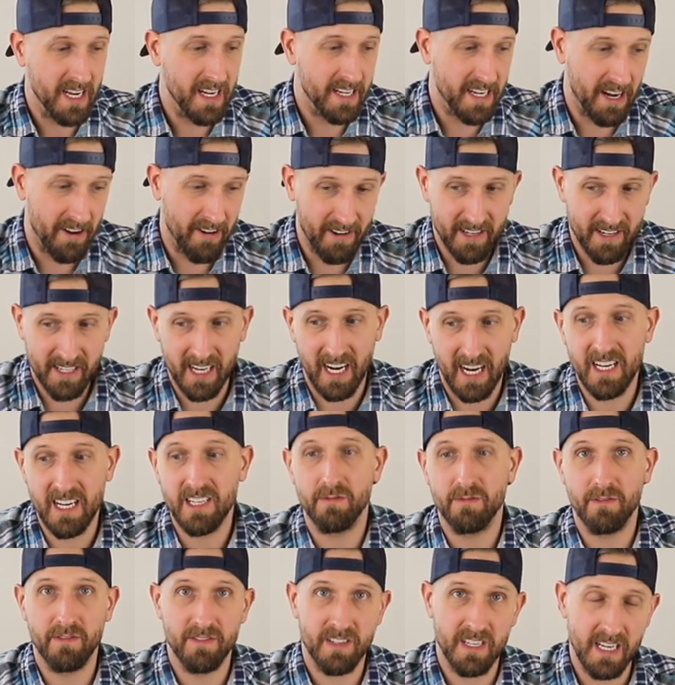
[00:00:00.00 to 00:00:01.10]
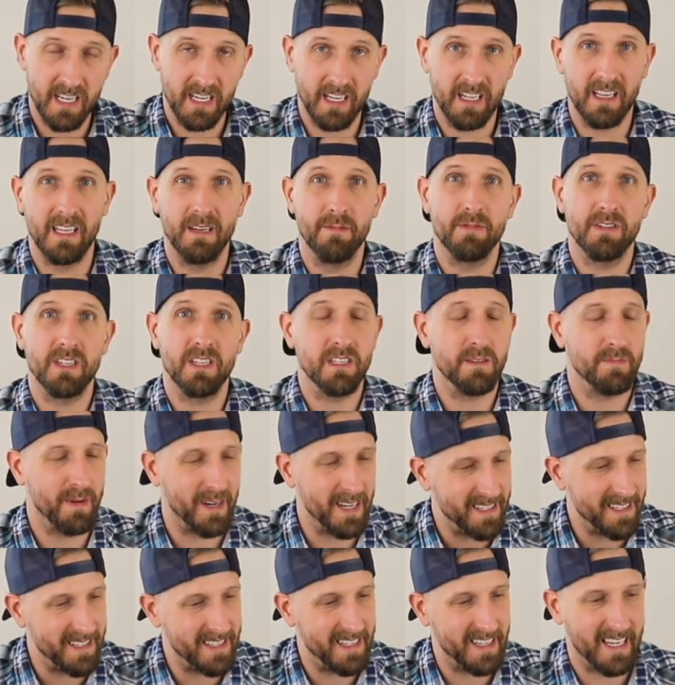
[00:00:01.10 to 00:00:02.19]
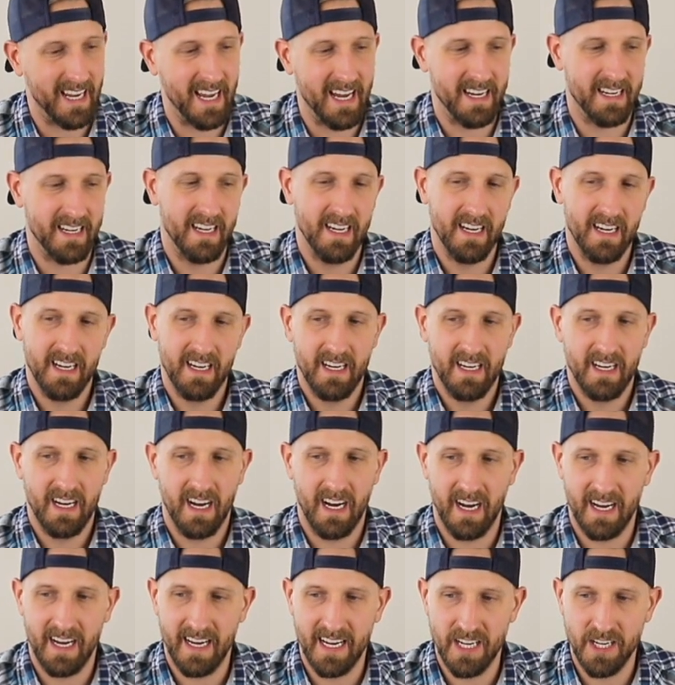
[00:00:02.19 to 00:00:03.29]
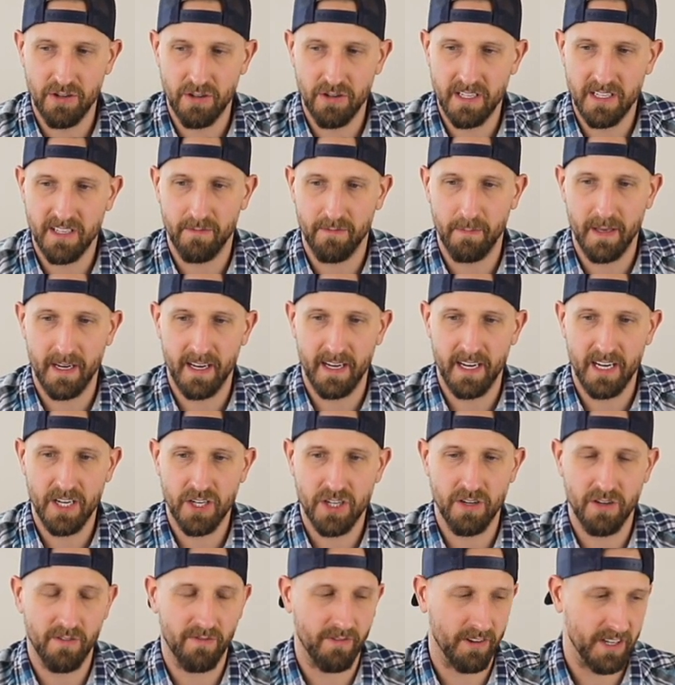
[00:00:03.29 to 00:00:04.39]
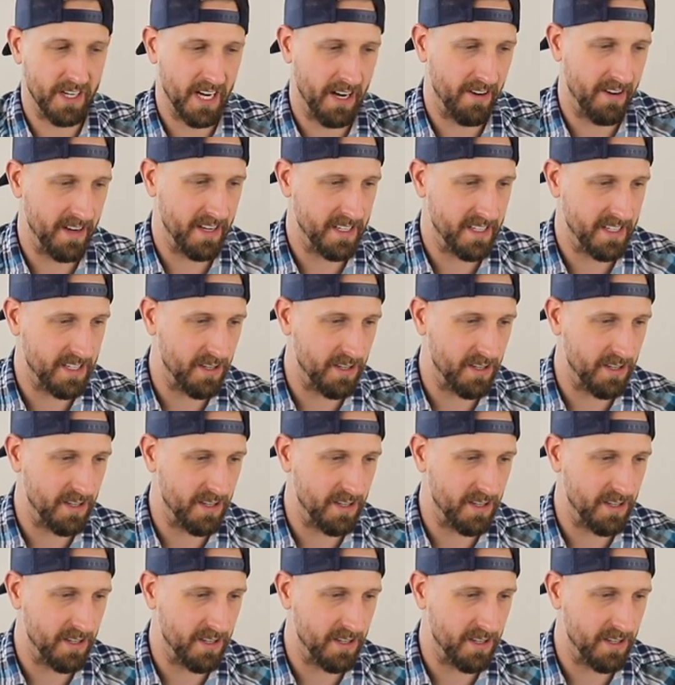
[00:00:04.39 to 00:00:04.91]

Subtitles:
Darius Geis, we've seen glimpses, but again, injuries have been an issue for Darius.